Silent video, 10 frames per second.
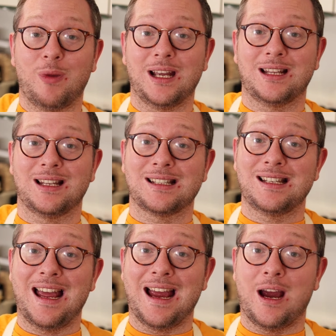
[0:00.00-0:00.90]
bake this
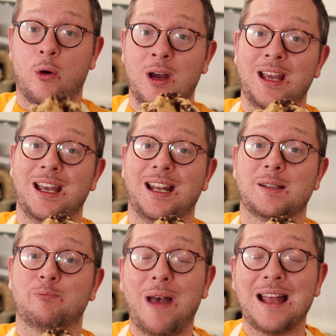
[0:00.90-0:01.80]
now, it
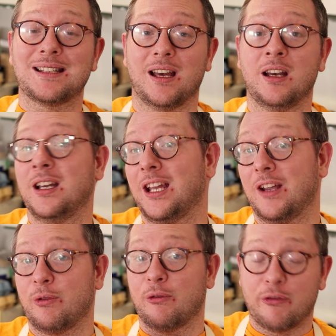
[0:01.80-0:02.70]
is better
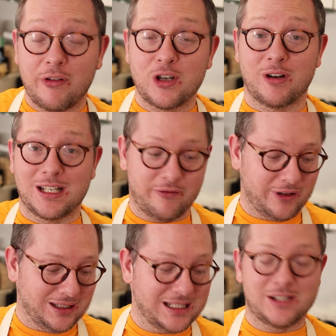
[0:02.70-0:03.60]
if we refrigerate it
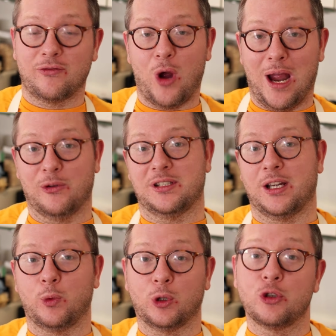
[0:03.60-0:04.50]
for at least 4 hours.
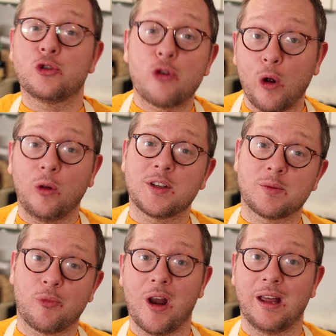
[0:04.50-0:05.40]
It will control the
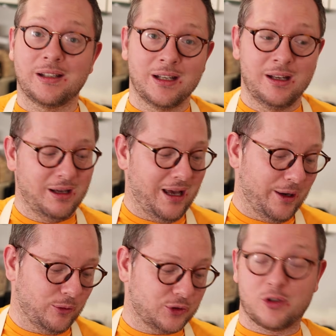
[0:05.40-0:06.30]
spread
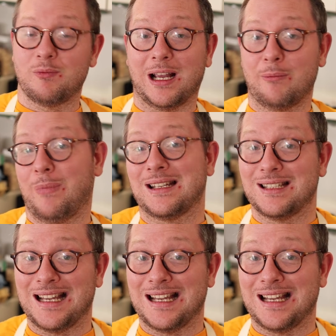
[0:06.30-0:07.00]
and it will just make a better